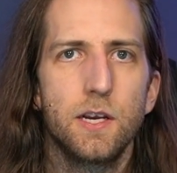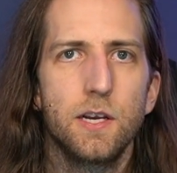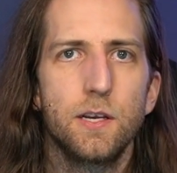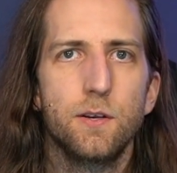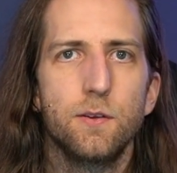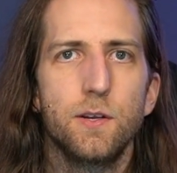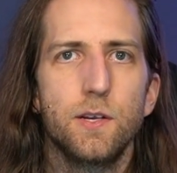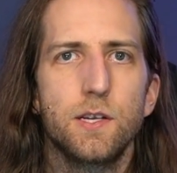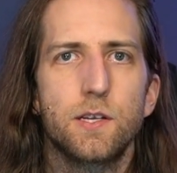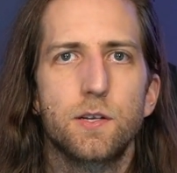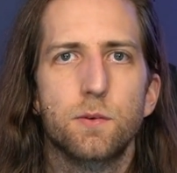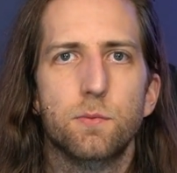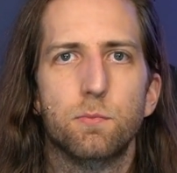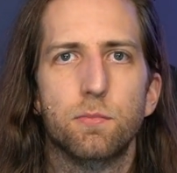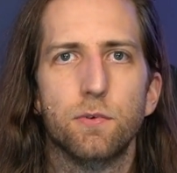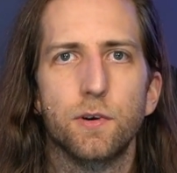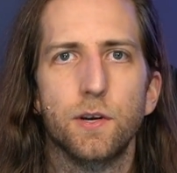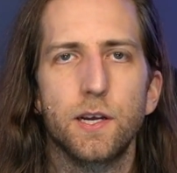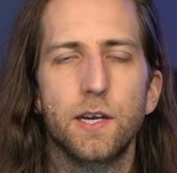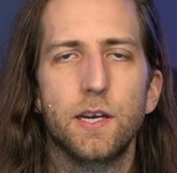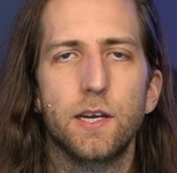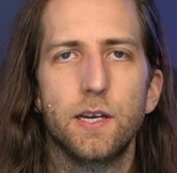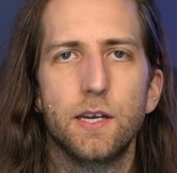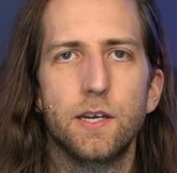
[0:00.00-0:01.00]
You need to
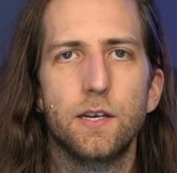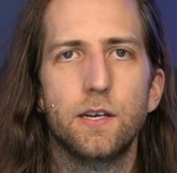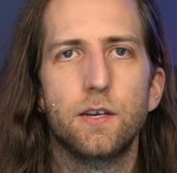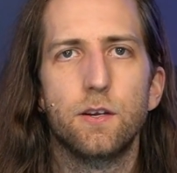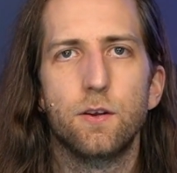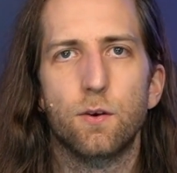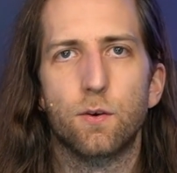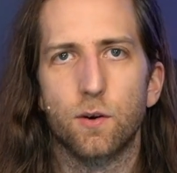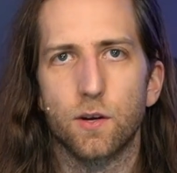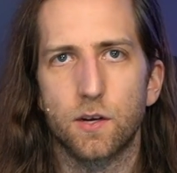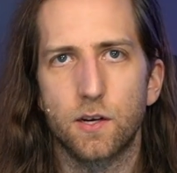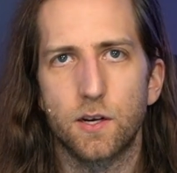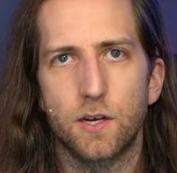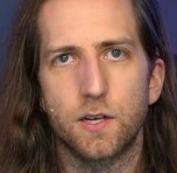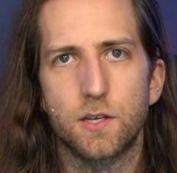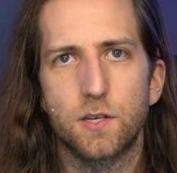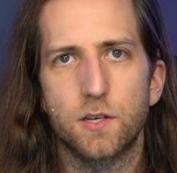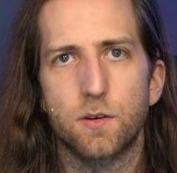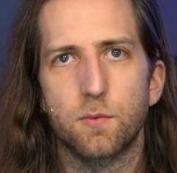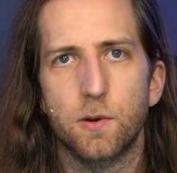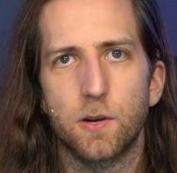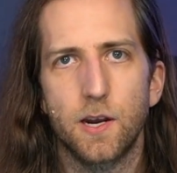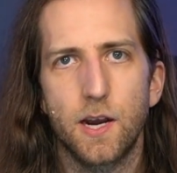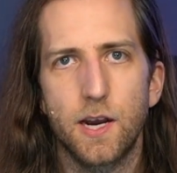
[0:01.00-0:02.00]
bring in your
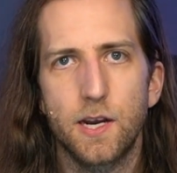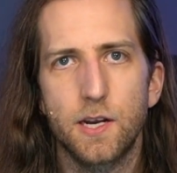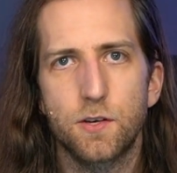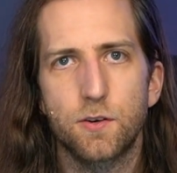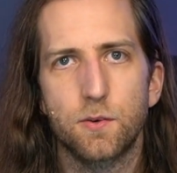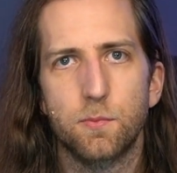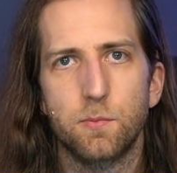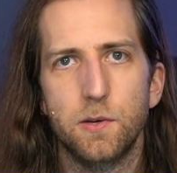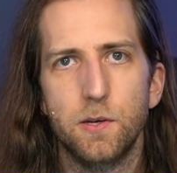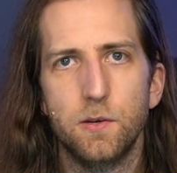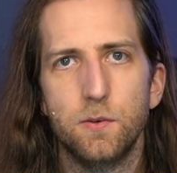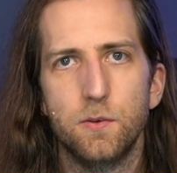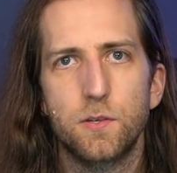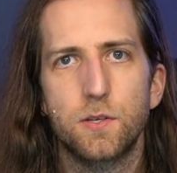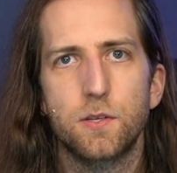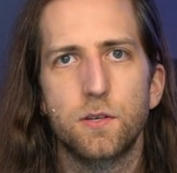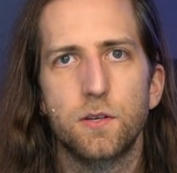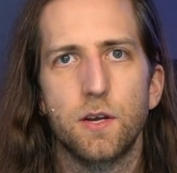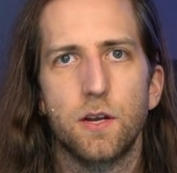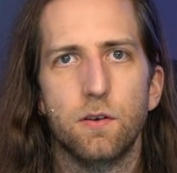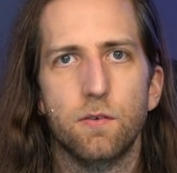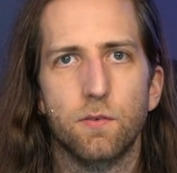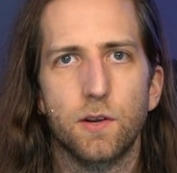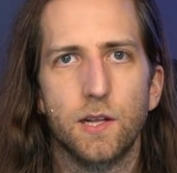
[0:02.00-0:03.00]
customer attributes
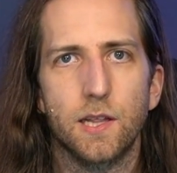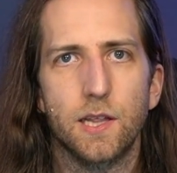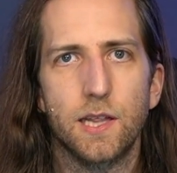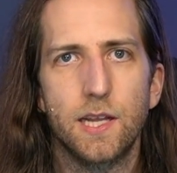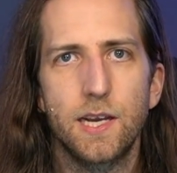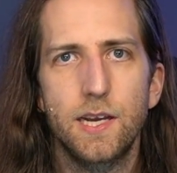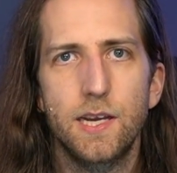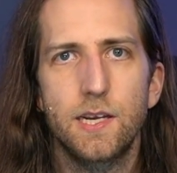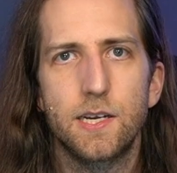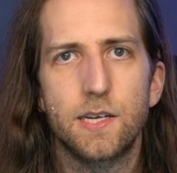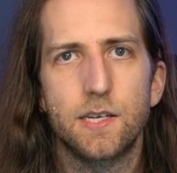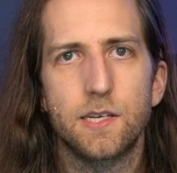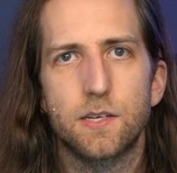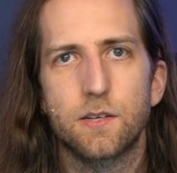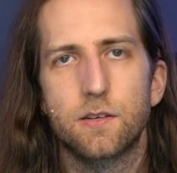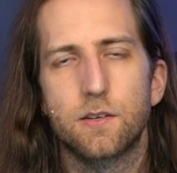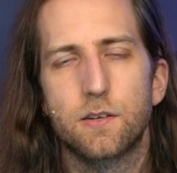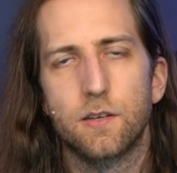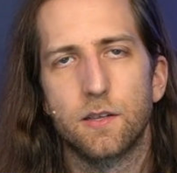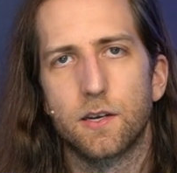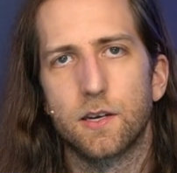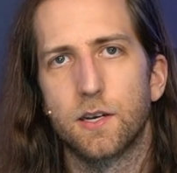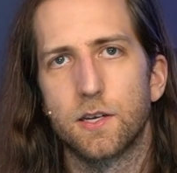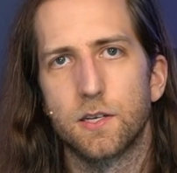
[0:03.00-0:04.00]
and relate it
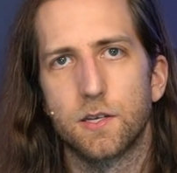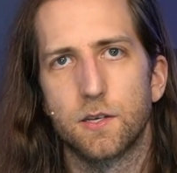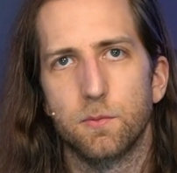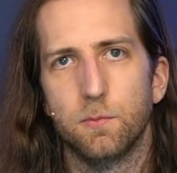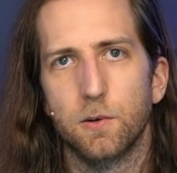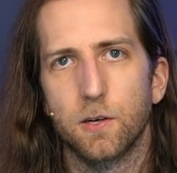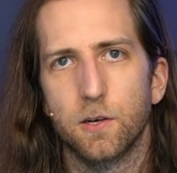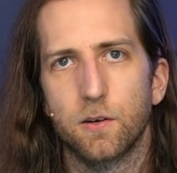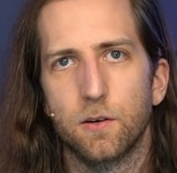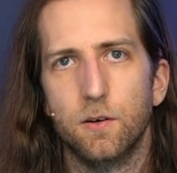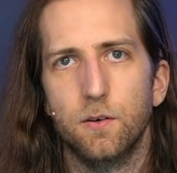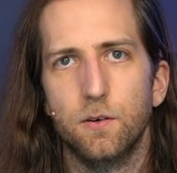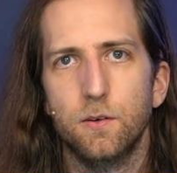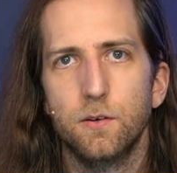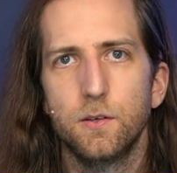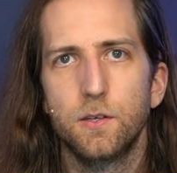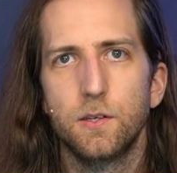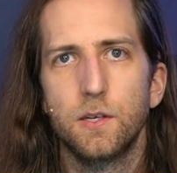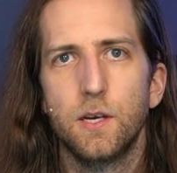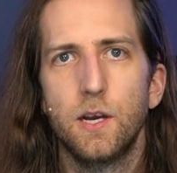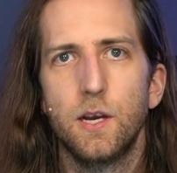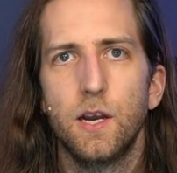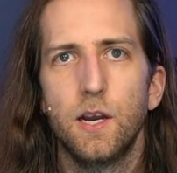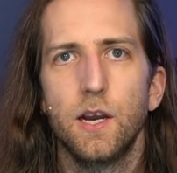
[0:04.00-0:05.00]
to the customer code,
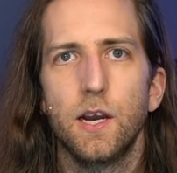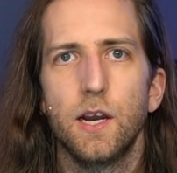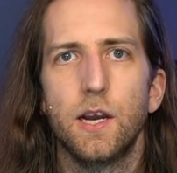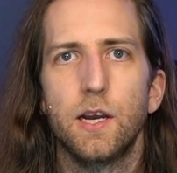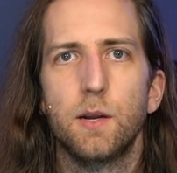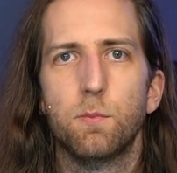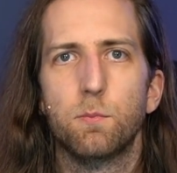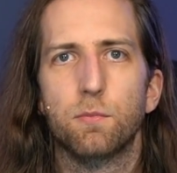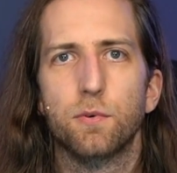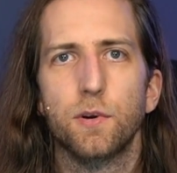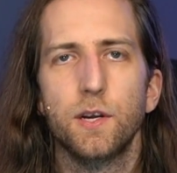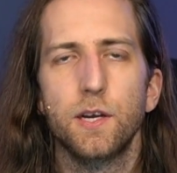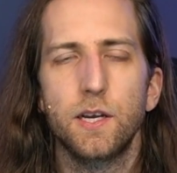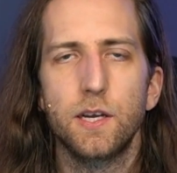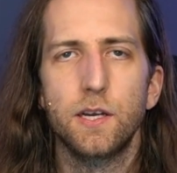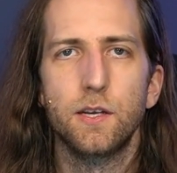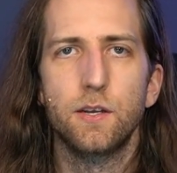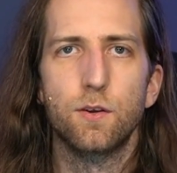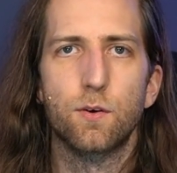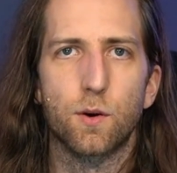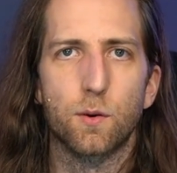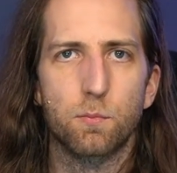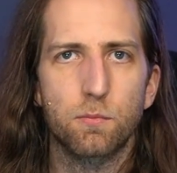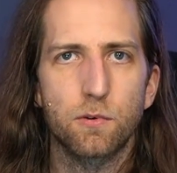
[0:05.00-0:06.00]
and bring in
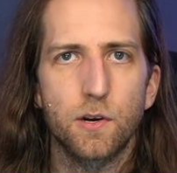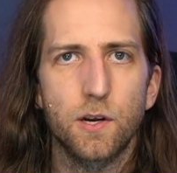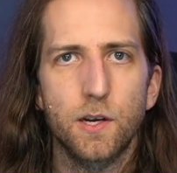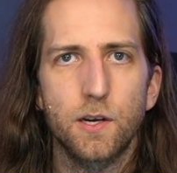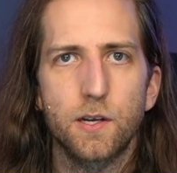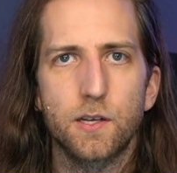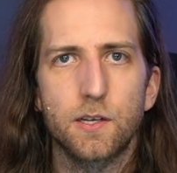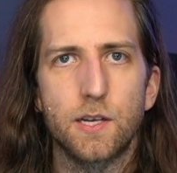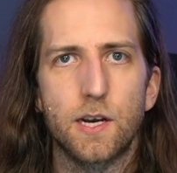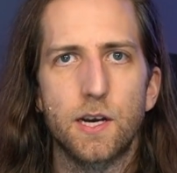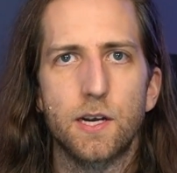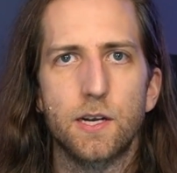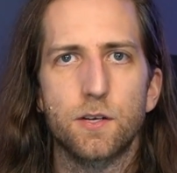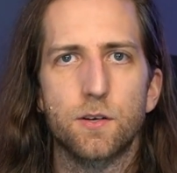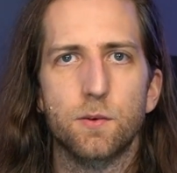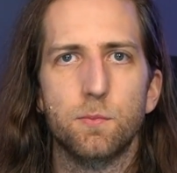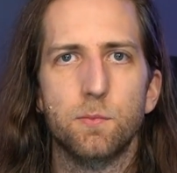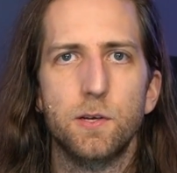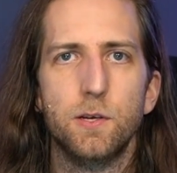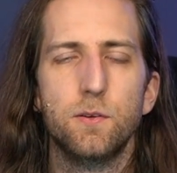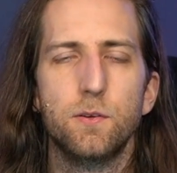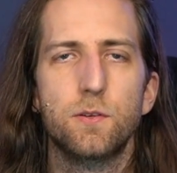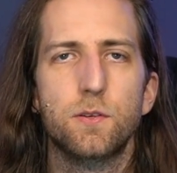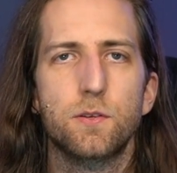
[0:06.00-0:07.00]
your product
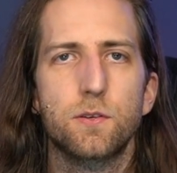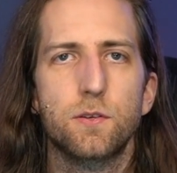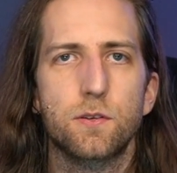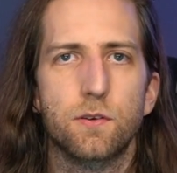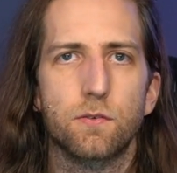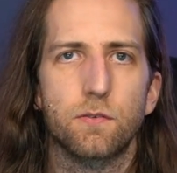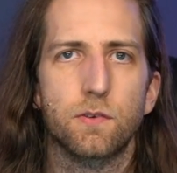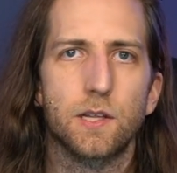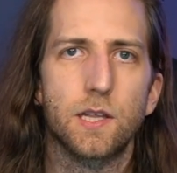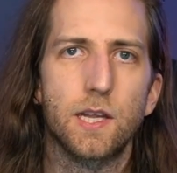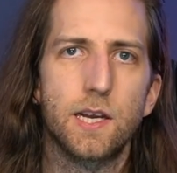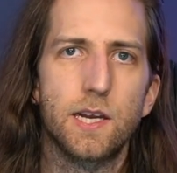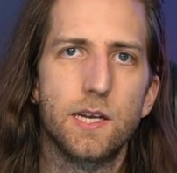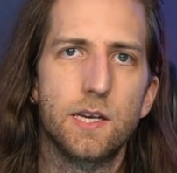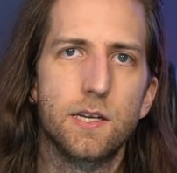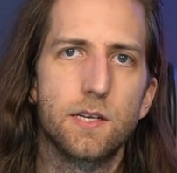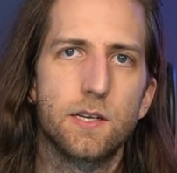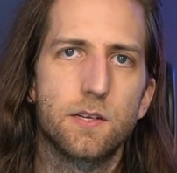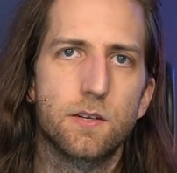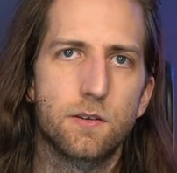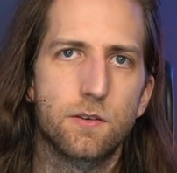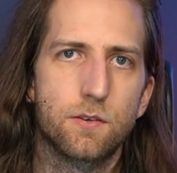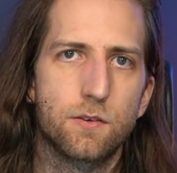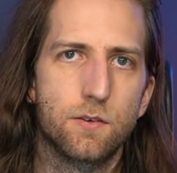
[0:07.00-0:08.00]
attributes to relate
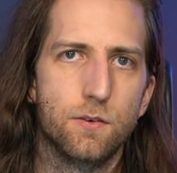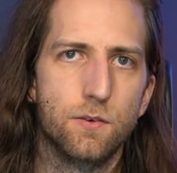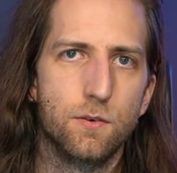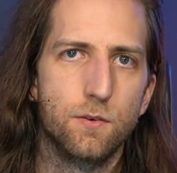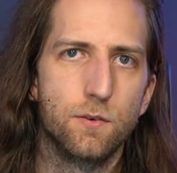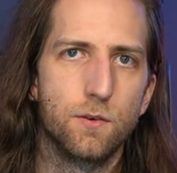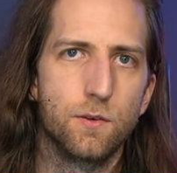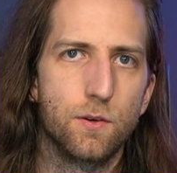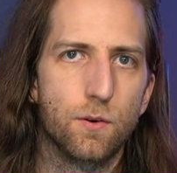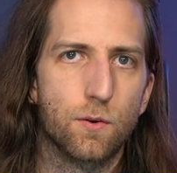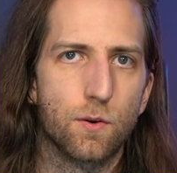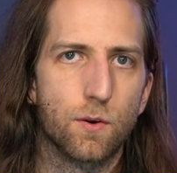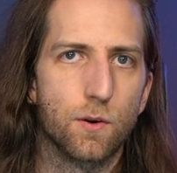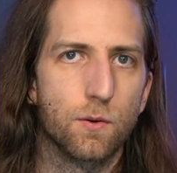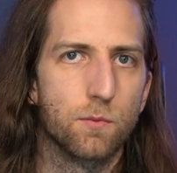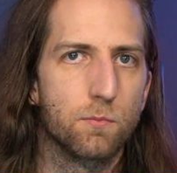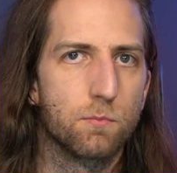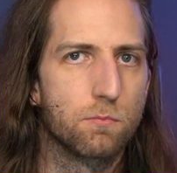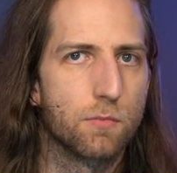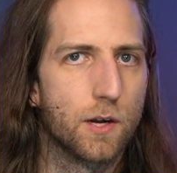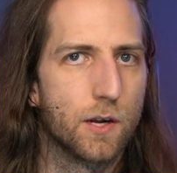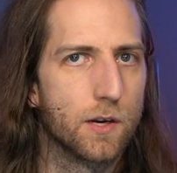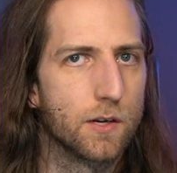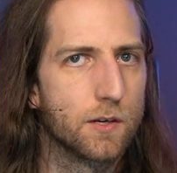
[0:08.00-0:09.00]
it to your
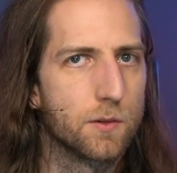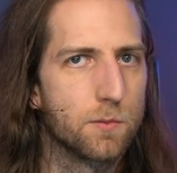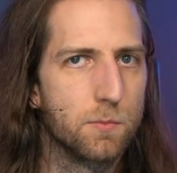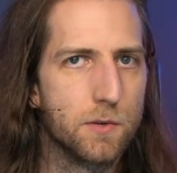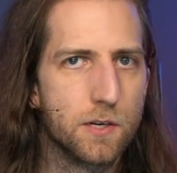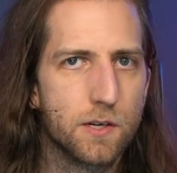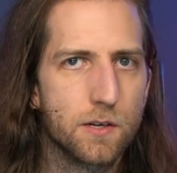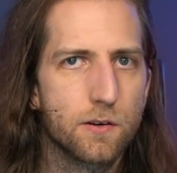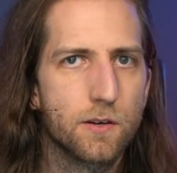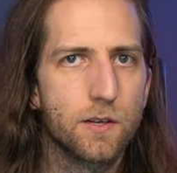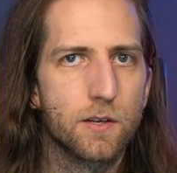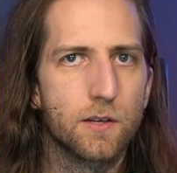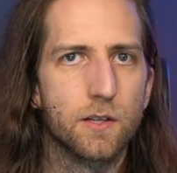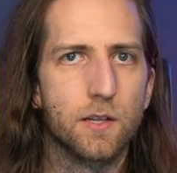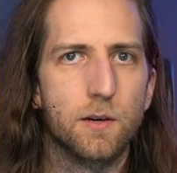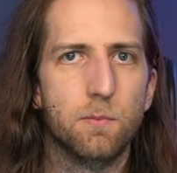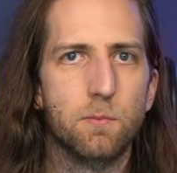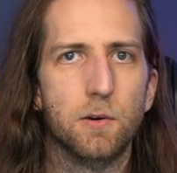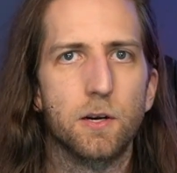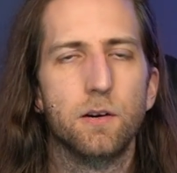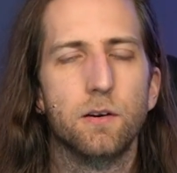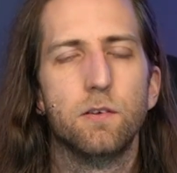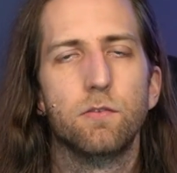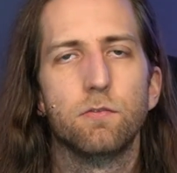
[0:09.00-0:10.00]
product material
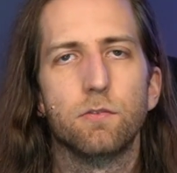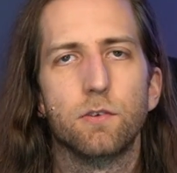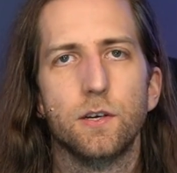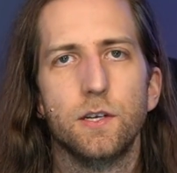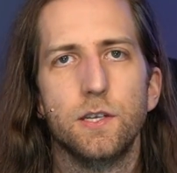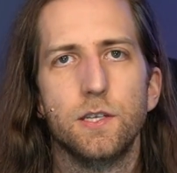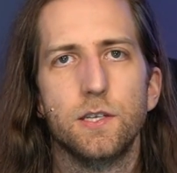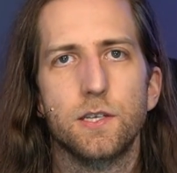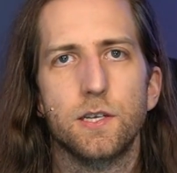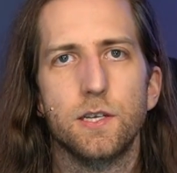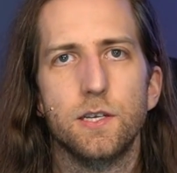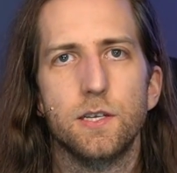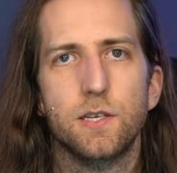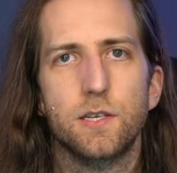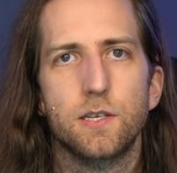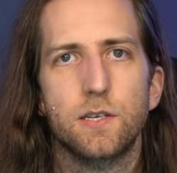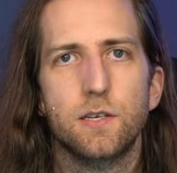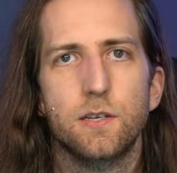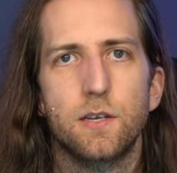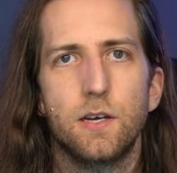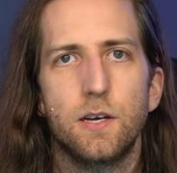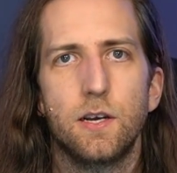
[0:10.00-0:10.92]
number, for instance.